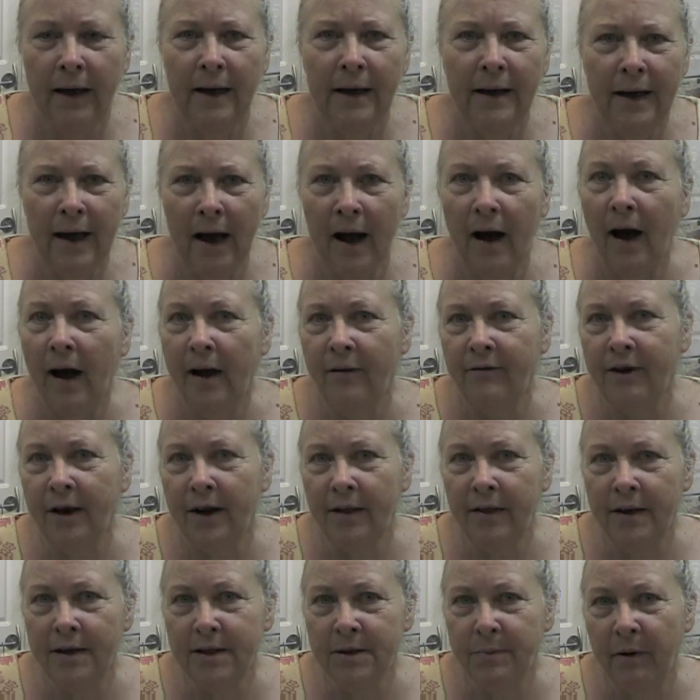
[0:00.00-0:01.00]
Yeah, I've
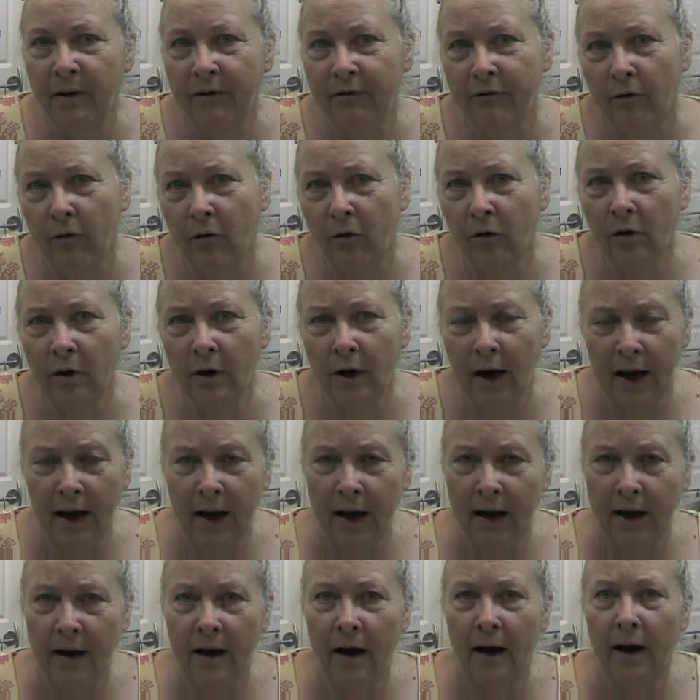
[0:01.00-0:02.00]
done this before,
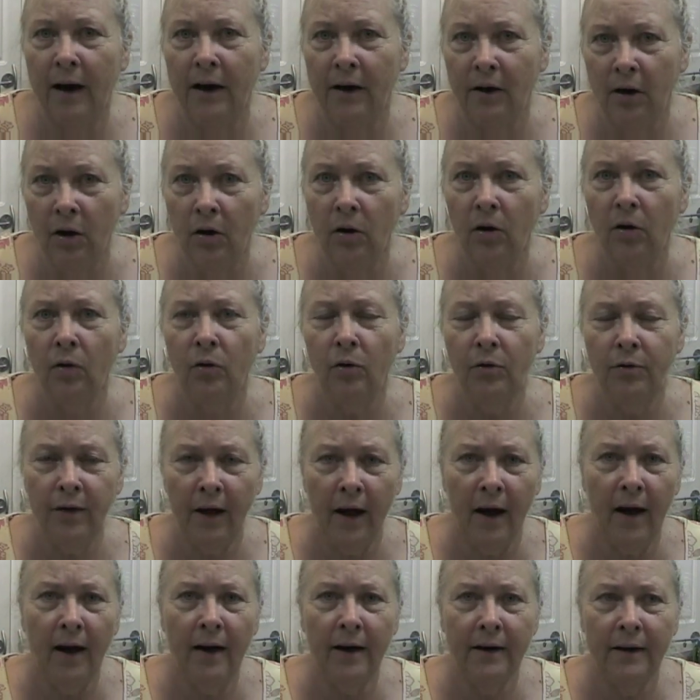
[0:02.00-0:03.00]
and I know
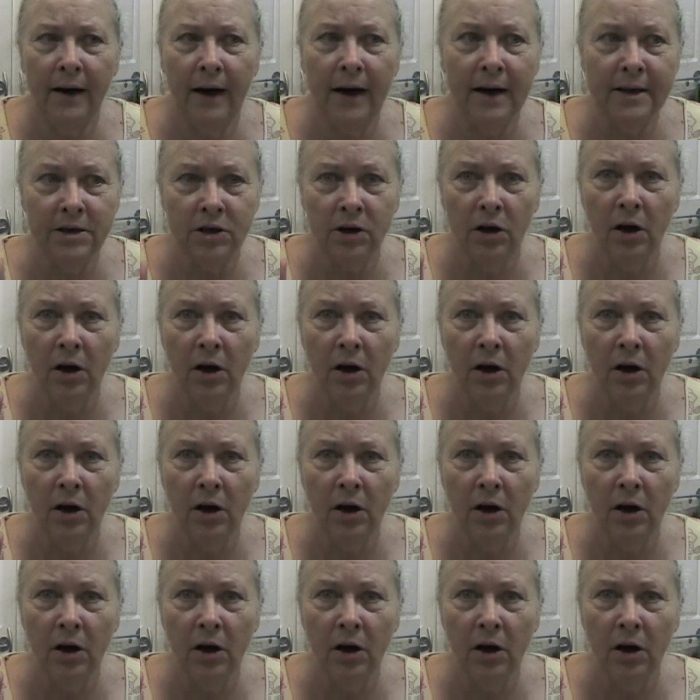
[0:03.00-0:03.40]
that as